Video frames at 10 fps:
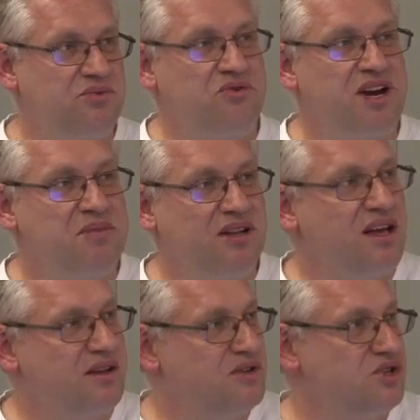programming
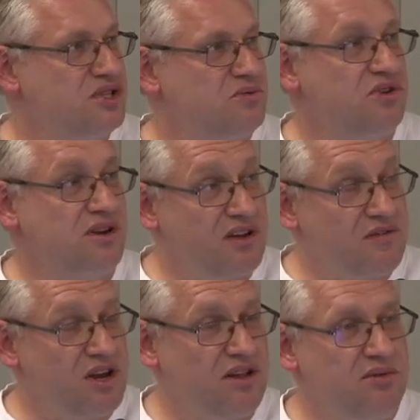languages were
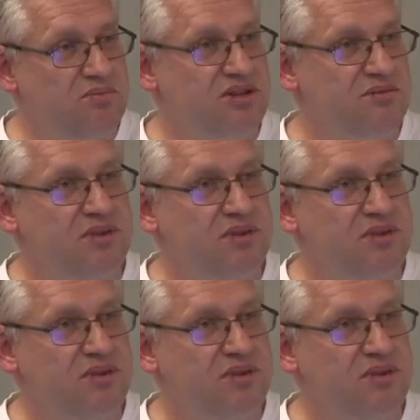available,